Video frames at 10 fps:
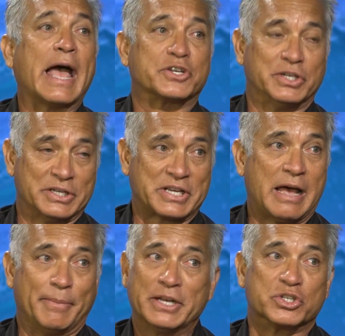action is
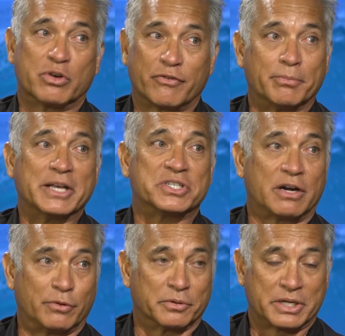up, and it's driven by
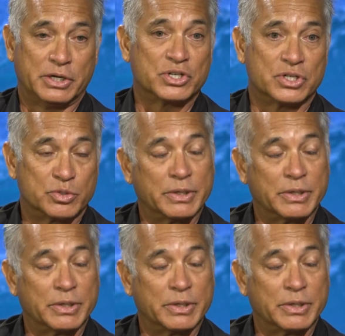several conditions.